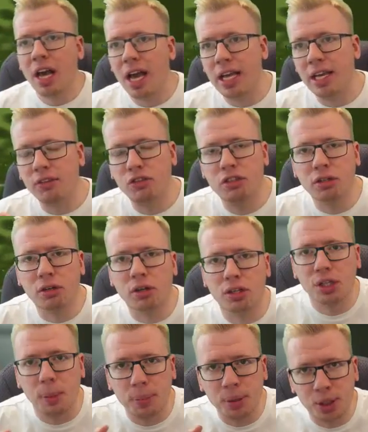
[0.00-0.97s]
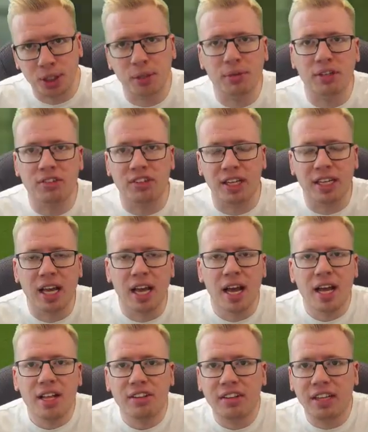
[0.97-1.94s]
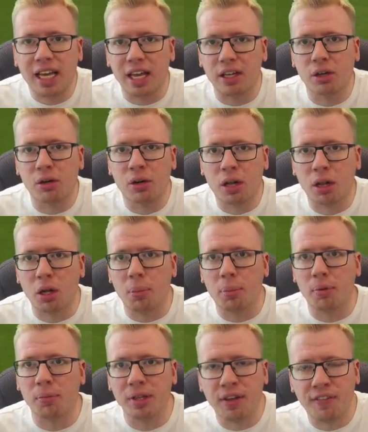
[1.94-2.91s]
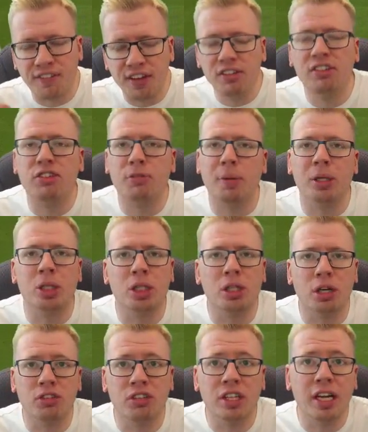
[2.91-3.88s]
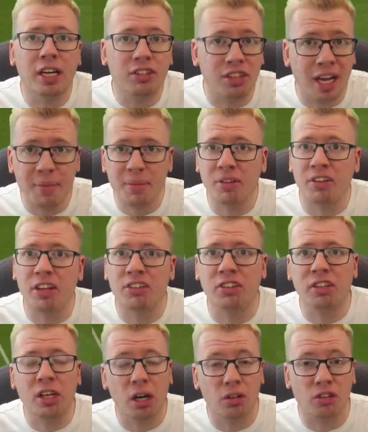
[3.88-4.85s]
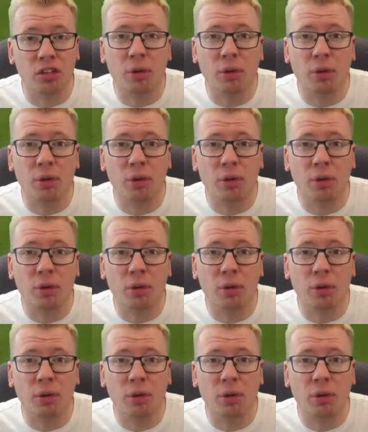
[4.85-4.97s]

and you've still the opportunity to get your club with a few special cards in there, team of the season cards.